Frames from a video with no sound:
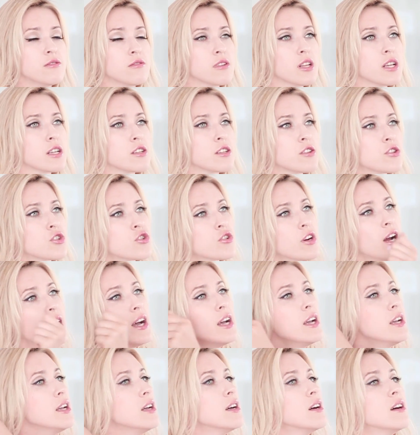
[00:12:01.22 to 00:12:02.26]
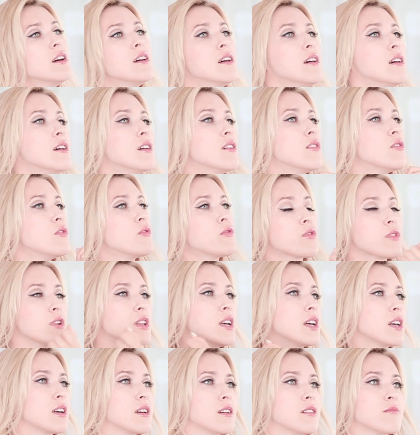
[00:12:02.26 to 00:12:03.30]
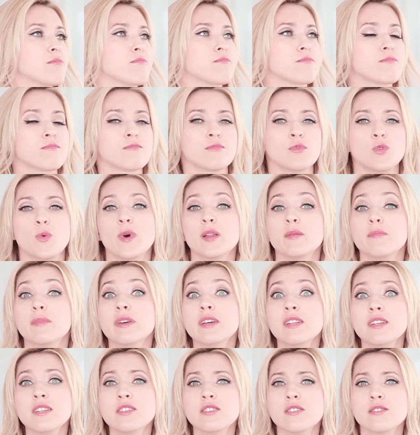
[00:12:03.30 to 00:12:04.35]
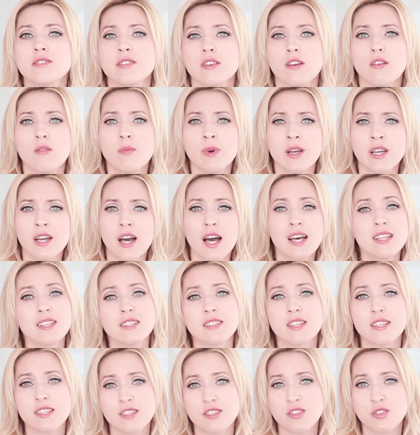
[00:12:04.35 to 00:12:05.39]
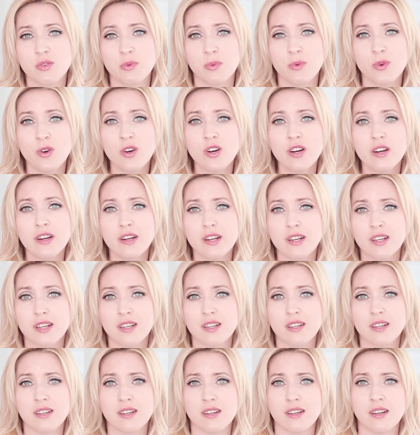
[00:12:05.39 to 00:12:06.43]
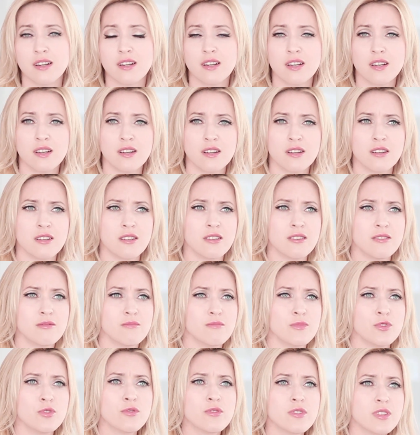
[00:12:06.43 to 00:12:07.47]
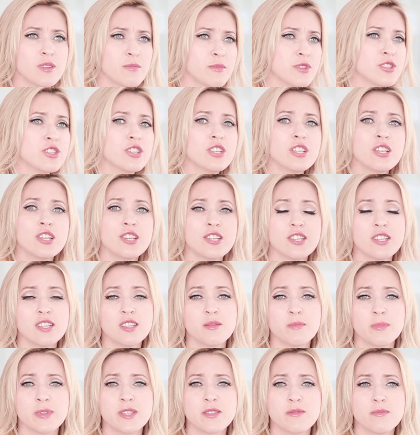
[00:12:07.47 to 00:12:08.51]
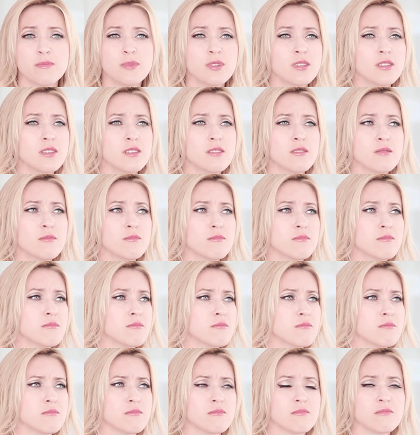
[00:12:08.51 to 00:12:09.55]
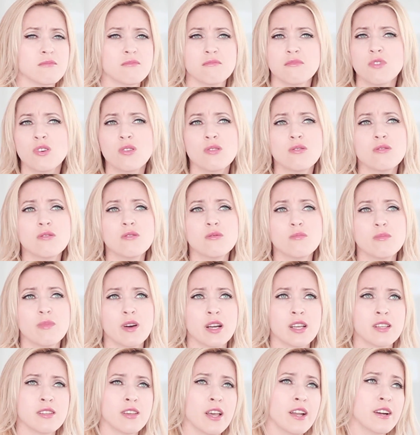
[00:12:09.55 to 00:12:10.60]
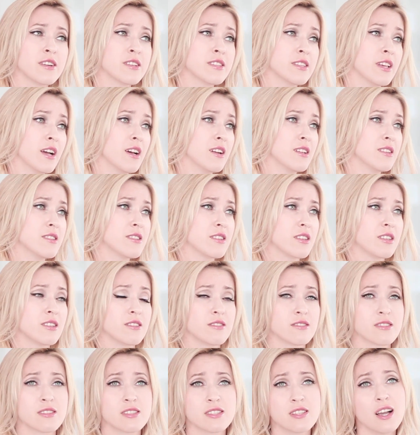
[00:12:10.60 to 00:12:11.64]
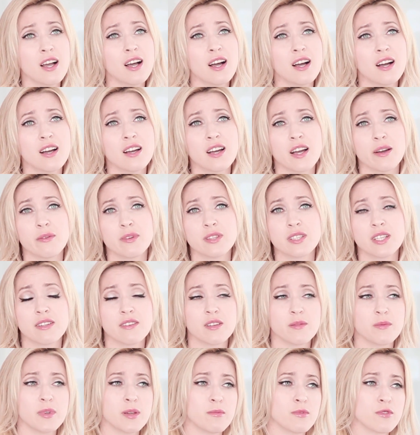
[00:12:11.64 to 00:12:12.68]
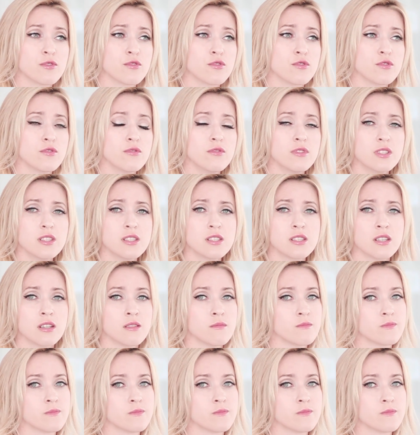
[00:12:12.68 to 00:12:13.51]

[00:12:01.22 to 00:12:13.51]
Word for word: You're like, try for like 1 minute and say, oh my god, it doesn't work, you're the magician, but me, no, my hairstyling skills suck, I will never be able to do this.